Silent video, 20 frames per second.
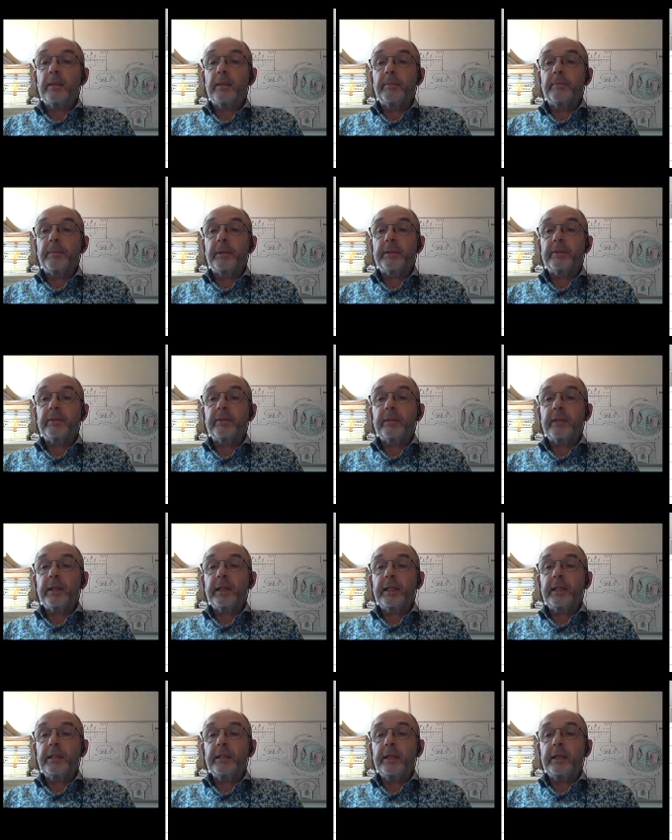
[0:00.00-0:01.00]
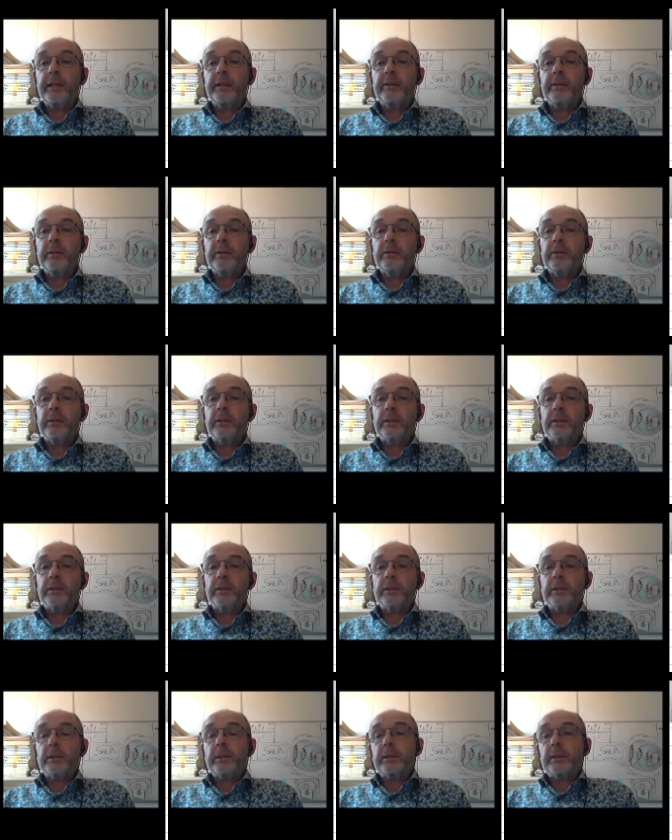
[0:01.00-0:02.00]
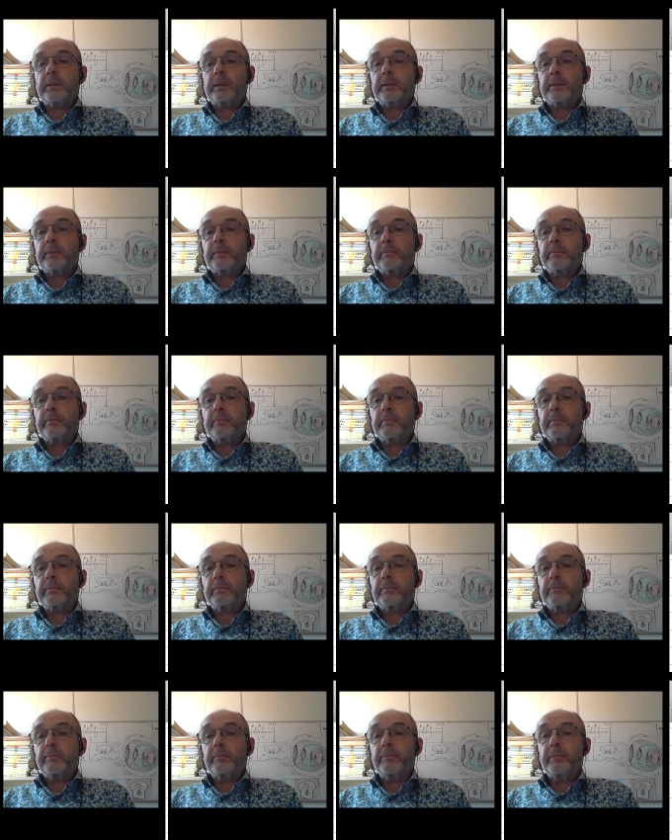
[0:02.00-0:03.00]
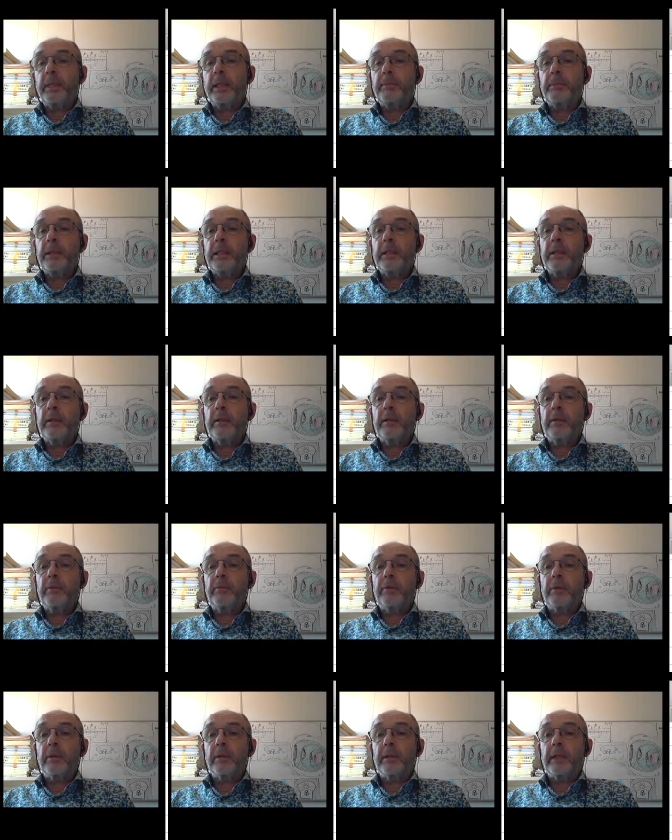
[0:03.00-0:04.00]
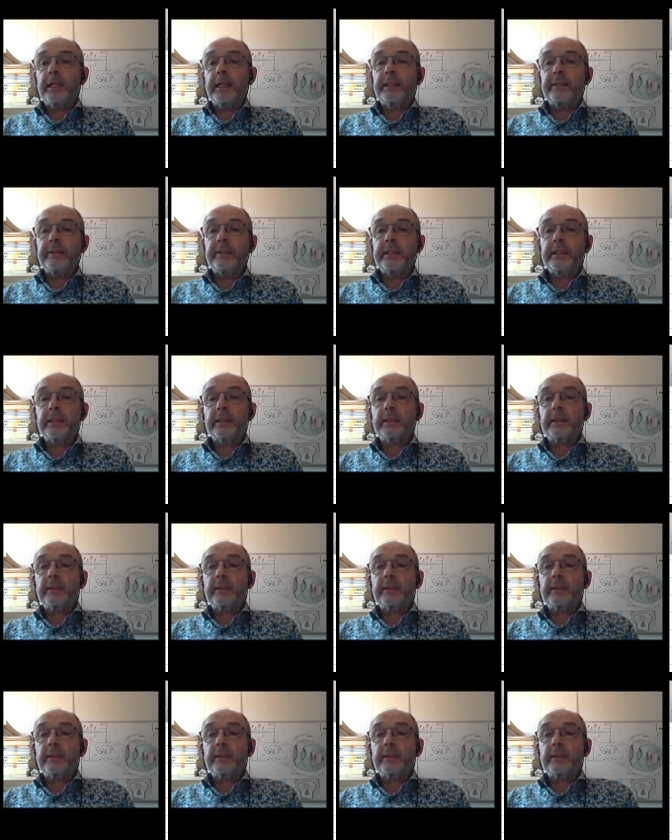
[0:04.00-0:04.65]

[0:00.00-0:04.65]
but I don't know. Maybe a wrong idea.